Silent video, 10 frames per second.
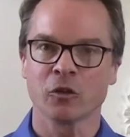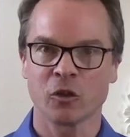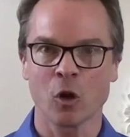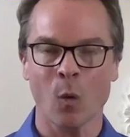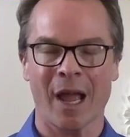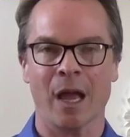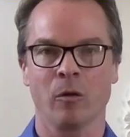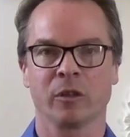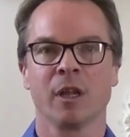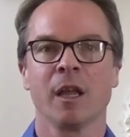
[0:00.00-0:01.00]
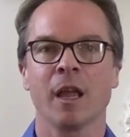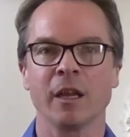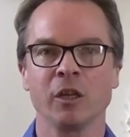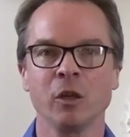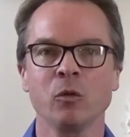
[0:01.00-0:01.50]
to go out
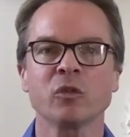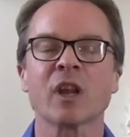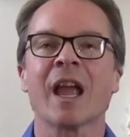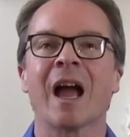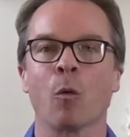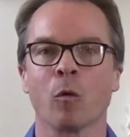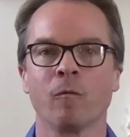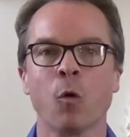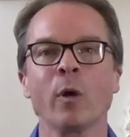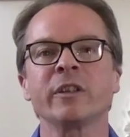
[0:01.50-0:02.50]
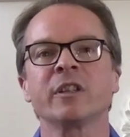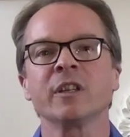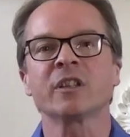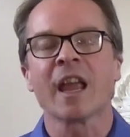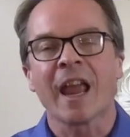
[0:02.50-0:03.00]
and use our
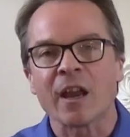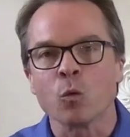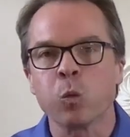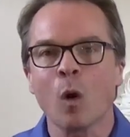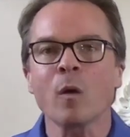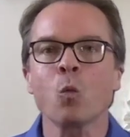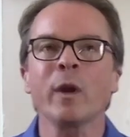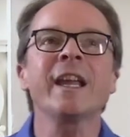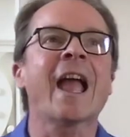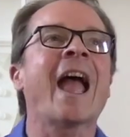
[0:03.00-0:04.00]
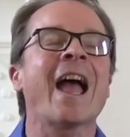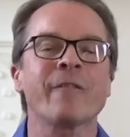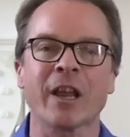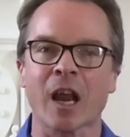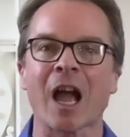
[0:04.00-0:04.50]
voices and what we
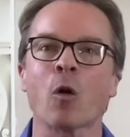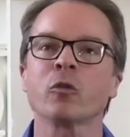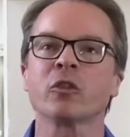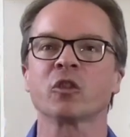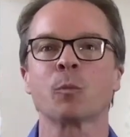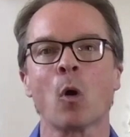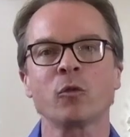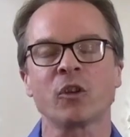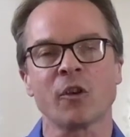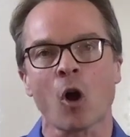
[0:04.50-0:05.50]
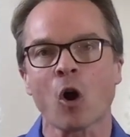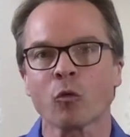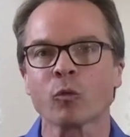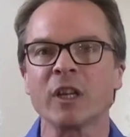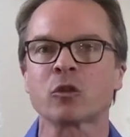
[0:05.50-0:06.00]
have at our disposal and
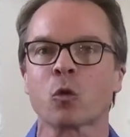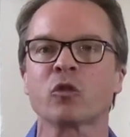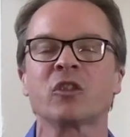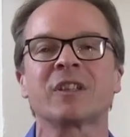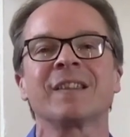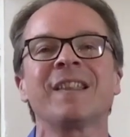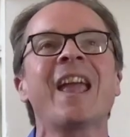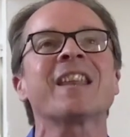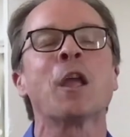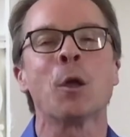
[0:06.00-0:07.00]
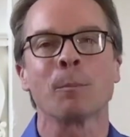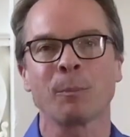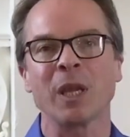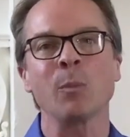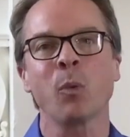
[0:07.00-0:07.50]
our resources to let
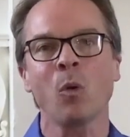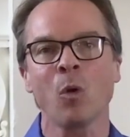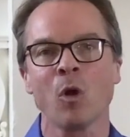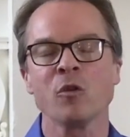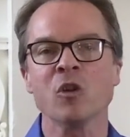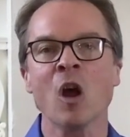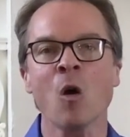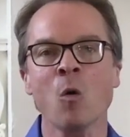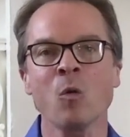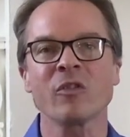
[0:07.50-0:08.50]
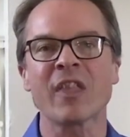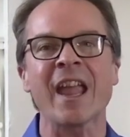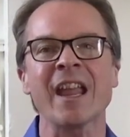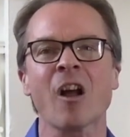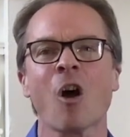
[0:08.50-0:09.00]
people know
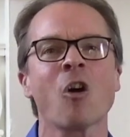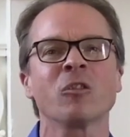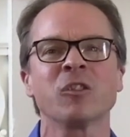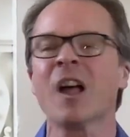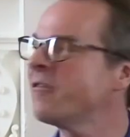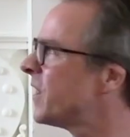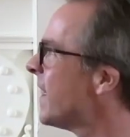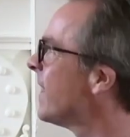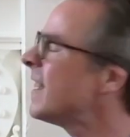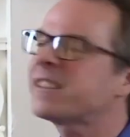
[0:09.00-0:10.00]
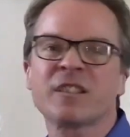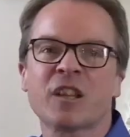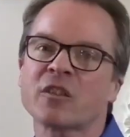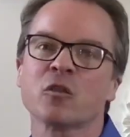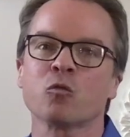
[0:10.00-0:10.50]
they are loved, and this
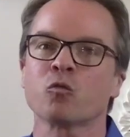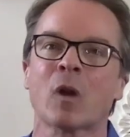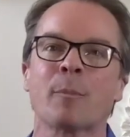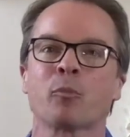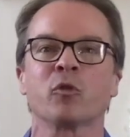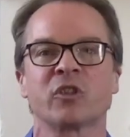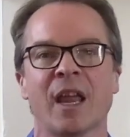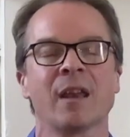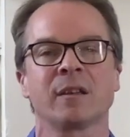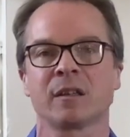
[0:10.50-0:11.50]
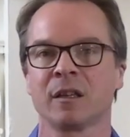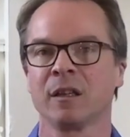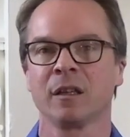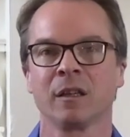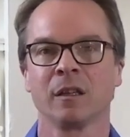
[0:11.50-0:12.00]
doesn't represent
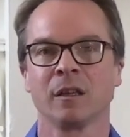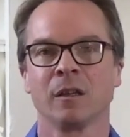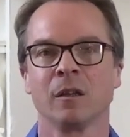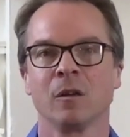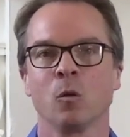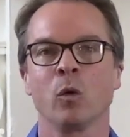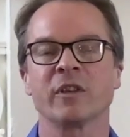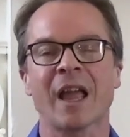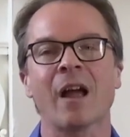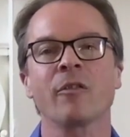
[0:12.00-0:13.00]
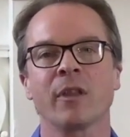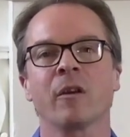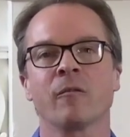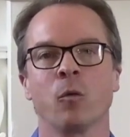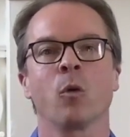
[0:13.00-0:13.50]
what is out
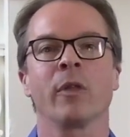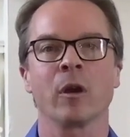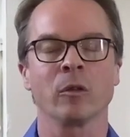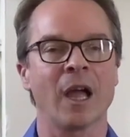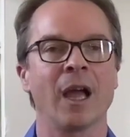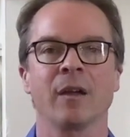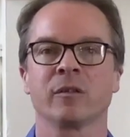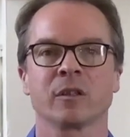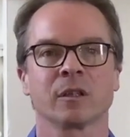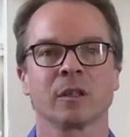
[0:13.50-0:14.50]
there for their lives.